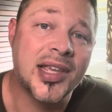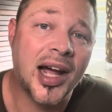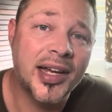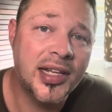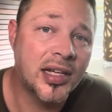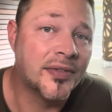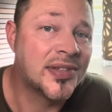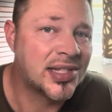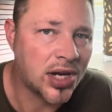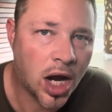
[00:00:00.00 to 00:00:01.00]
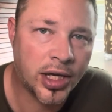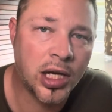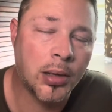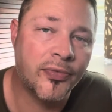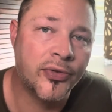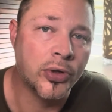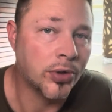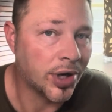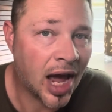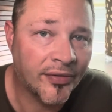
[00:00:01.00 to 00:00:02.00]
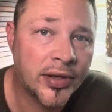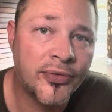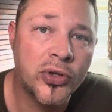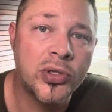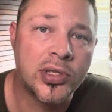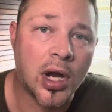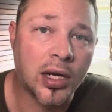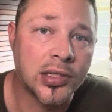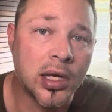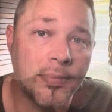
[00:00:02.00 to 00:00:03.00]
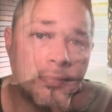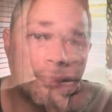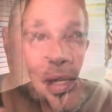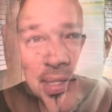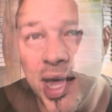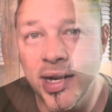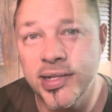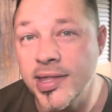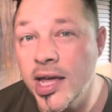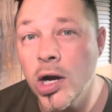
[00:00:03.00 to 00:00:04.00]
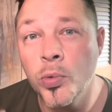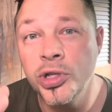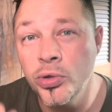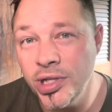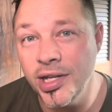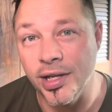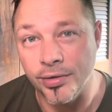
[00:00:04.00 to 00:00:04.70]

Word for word: the idea of stocking up food and having food stocked up is that it's there when you need it,